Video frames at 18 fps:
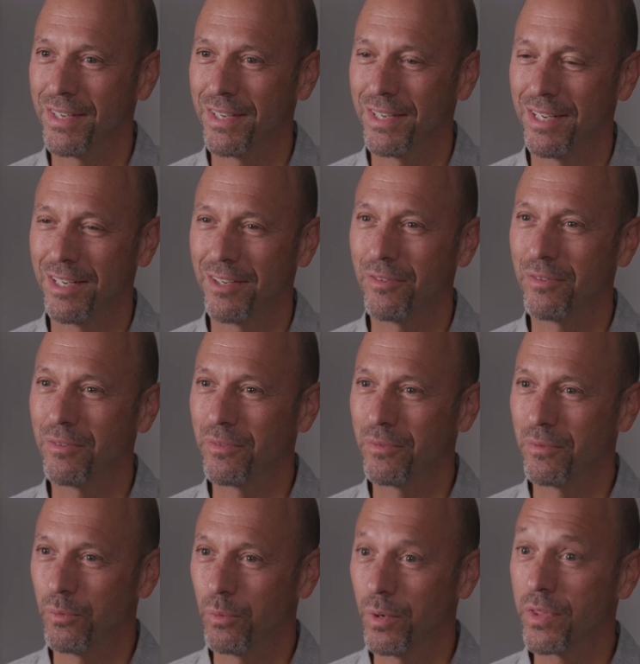uh,
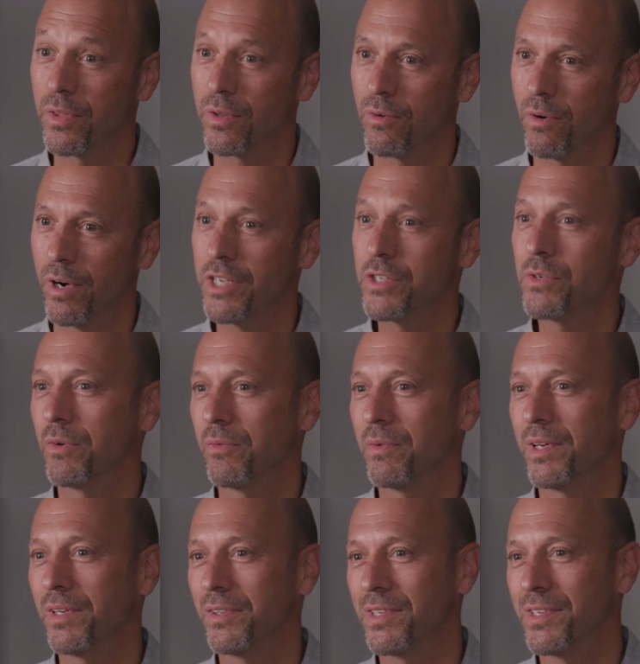with Christ
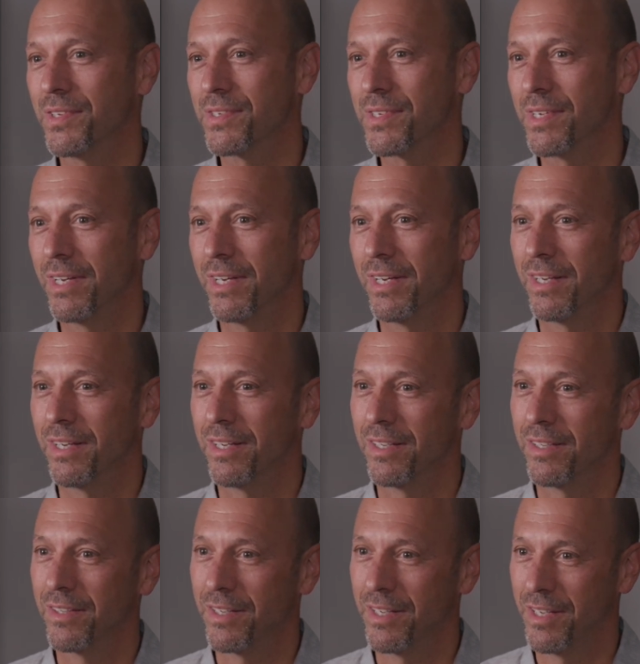revealed is
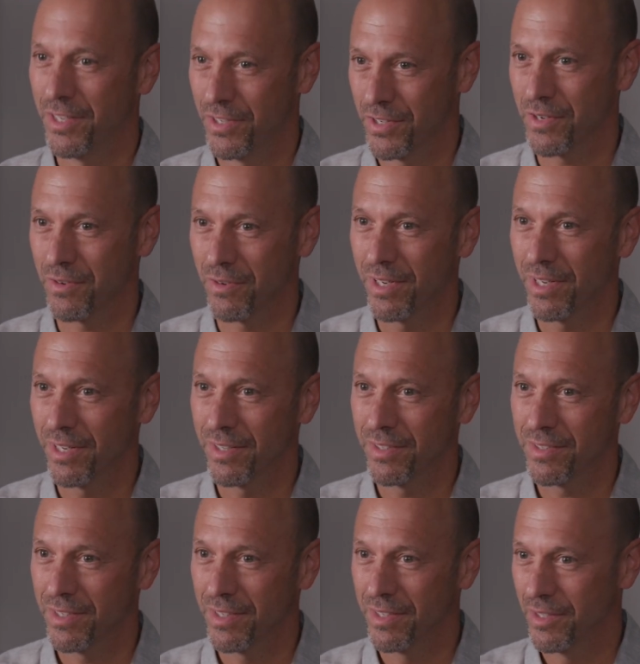the history,
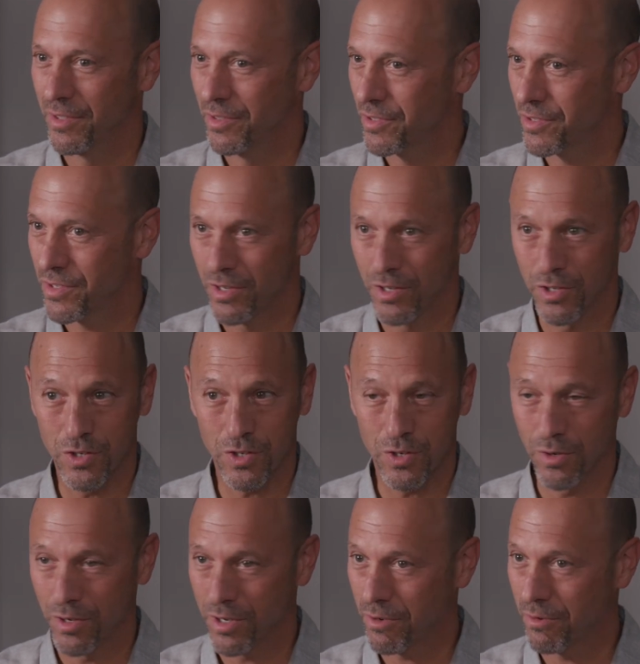saying you know, mm-hmm. there's a mm-hmm.
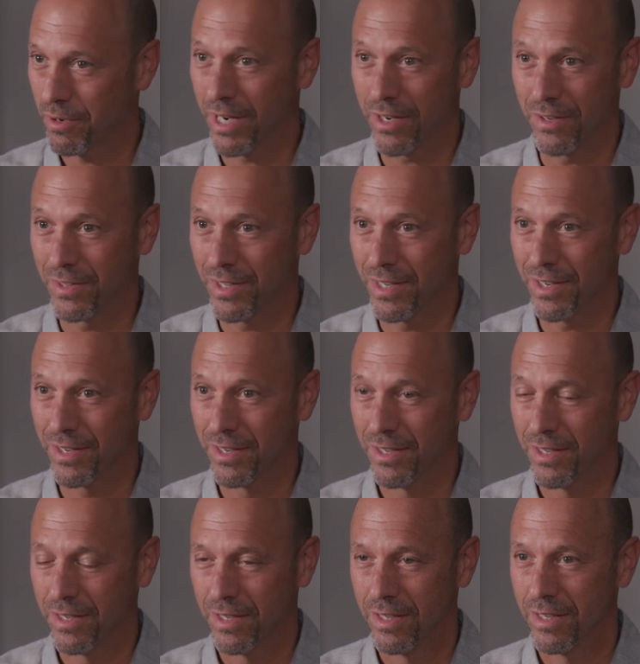historic record
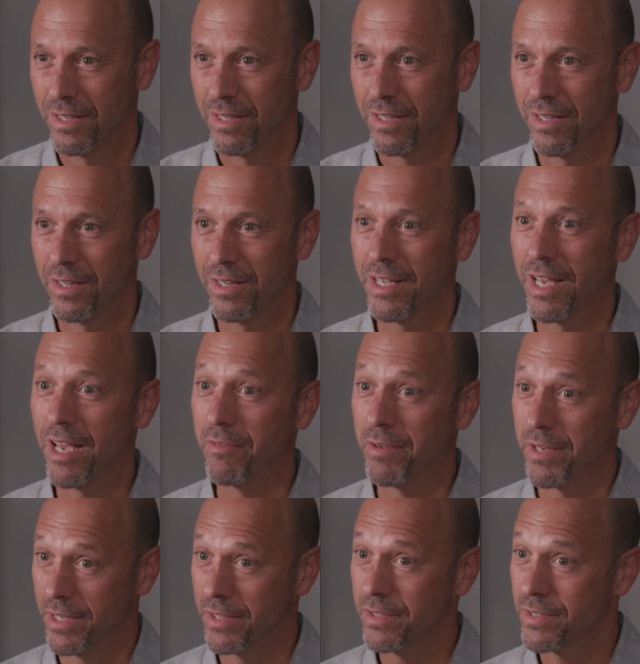there, mm-hmm. the
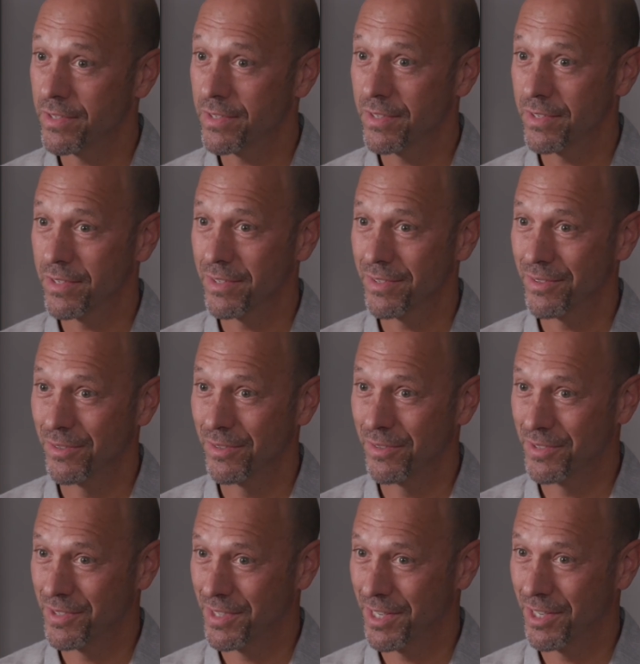evidence,
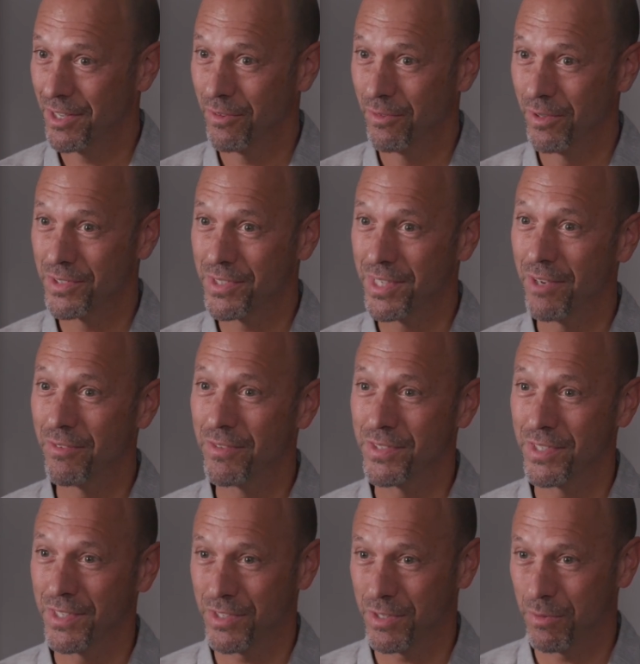saying mm-hmm. what's the
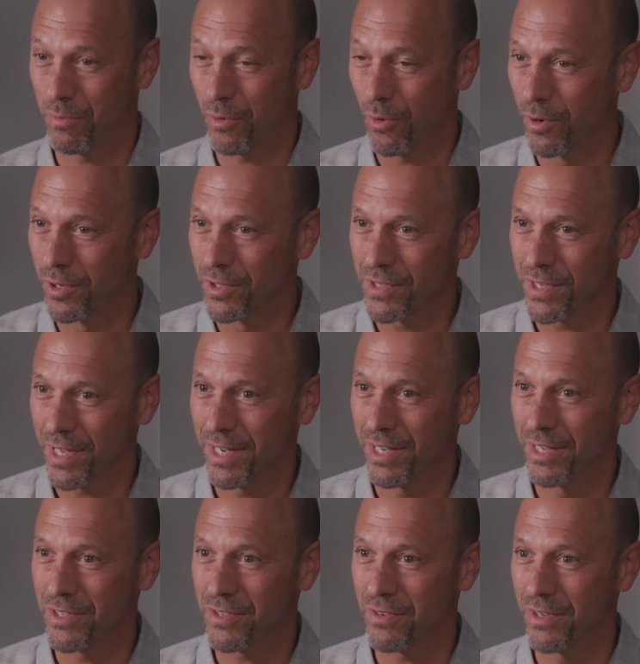evidence that supports
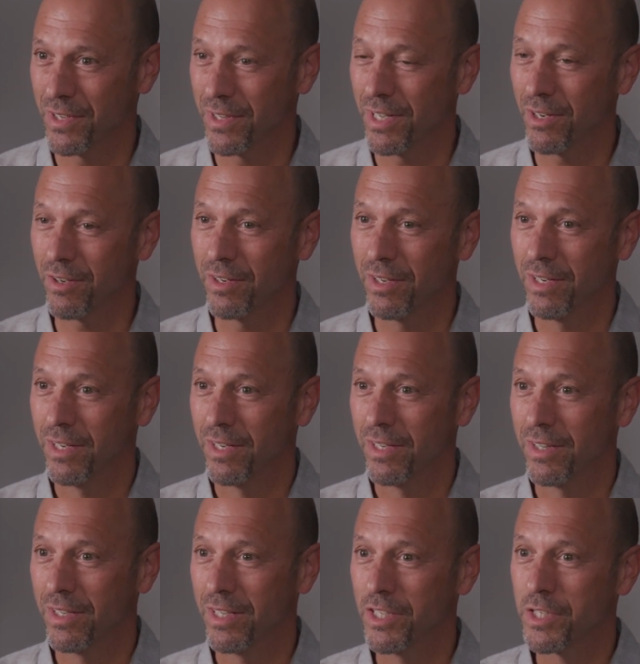that history, and then
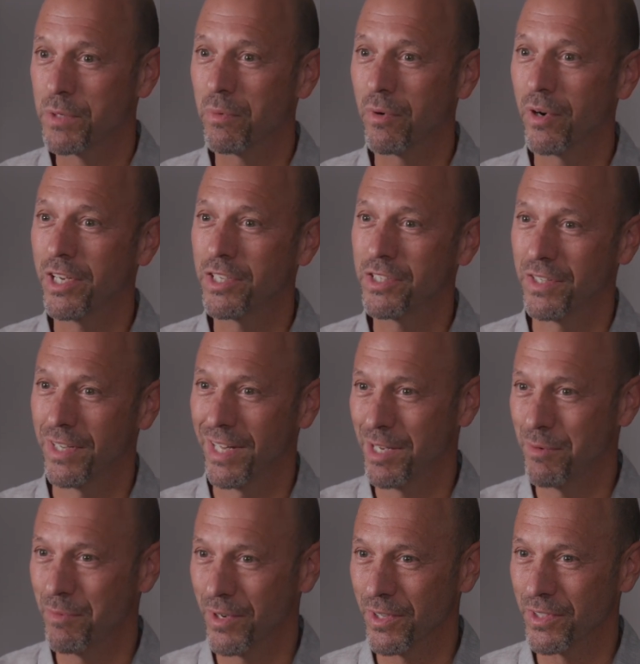the inspiration
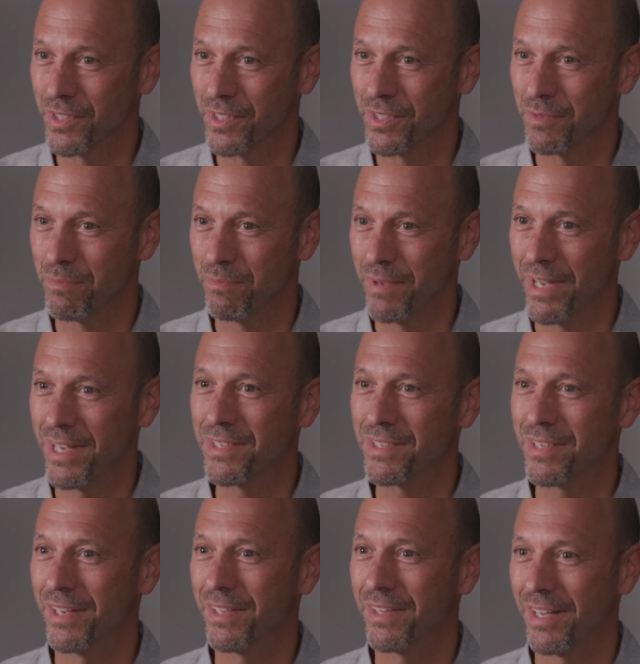that emerges
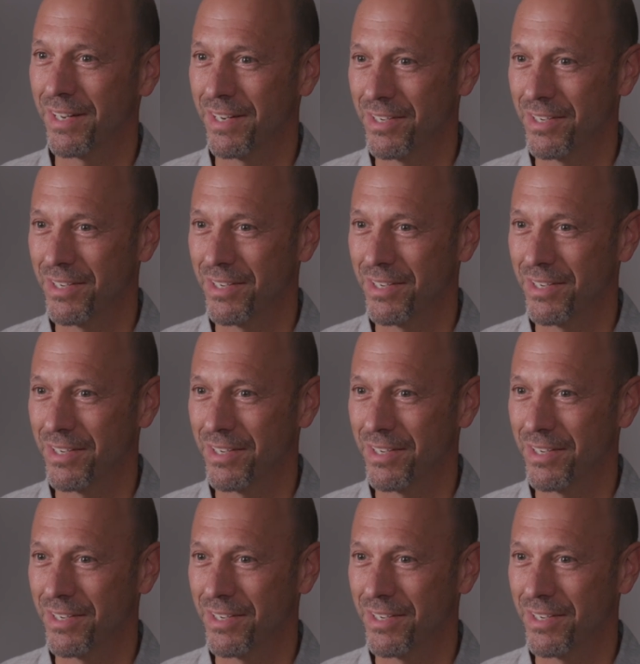based on that